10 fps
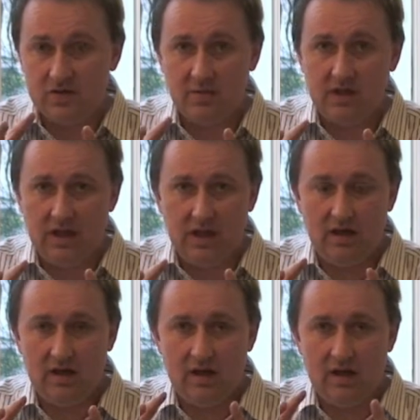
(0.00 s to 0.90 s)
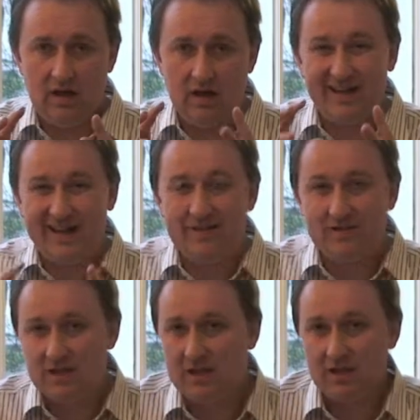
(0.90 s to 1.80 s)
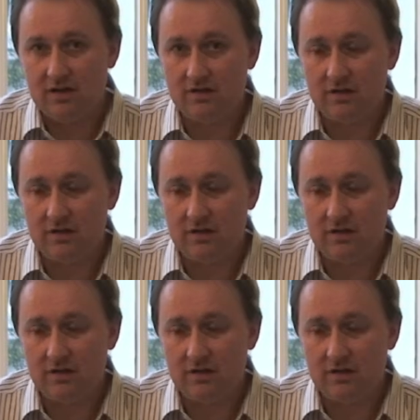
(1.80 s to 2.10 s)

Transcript: to be and I guarantee you,